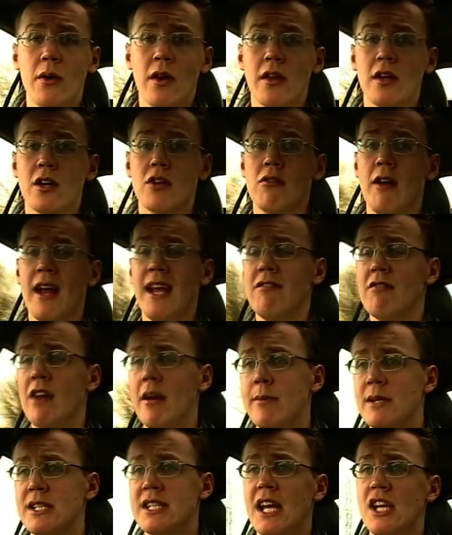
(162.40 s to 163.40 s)
another great
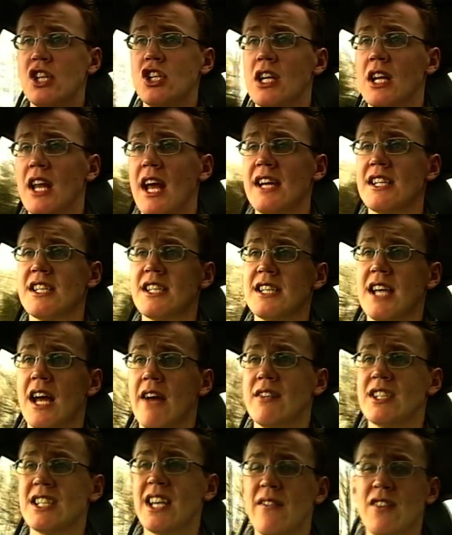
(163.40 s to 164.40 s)
reputation Lexus
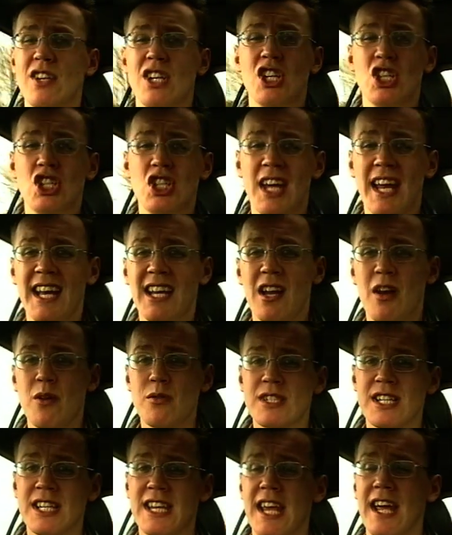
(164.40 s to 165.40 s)
have is giving you shed
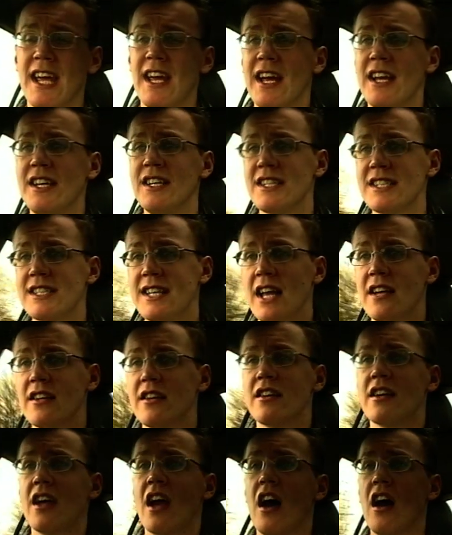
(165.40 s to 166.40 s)
loads of kit in your
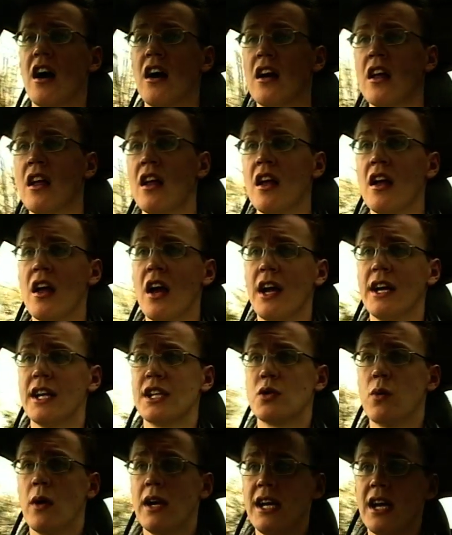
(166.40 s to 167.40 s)
standard car. And
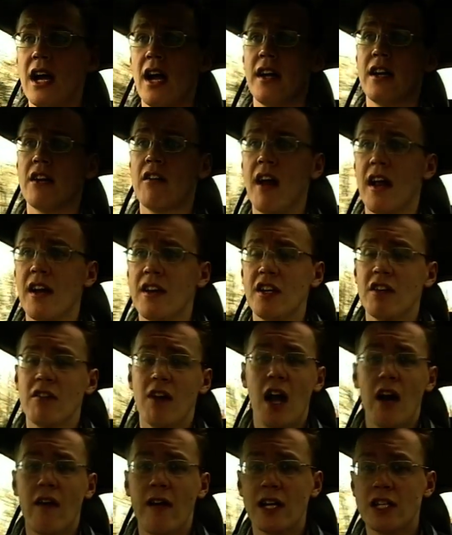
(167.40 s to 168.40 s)
at 29 grand, your
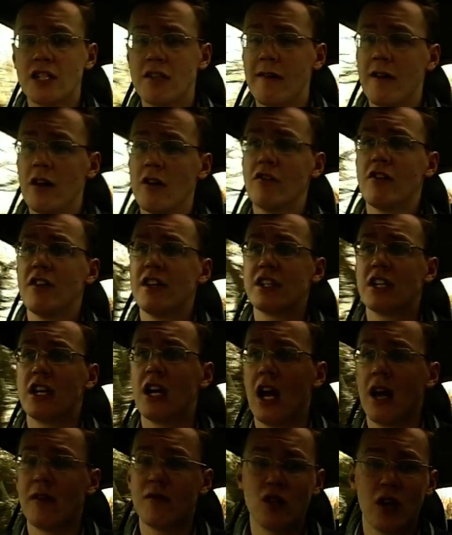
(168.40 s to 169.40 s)
RX300 is
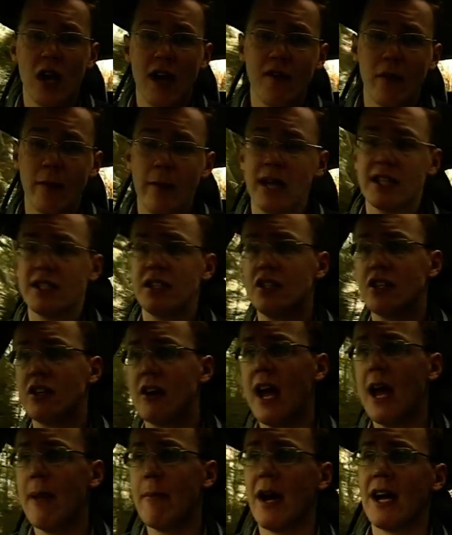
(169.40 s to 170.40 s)
going to have driver passenger
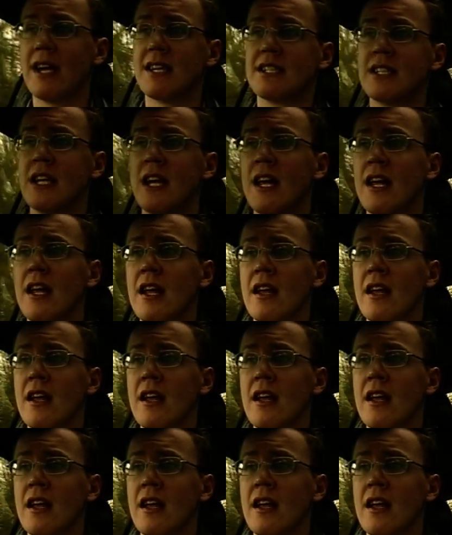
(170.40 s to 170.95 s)
airbags,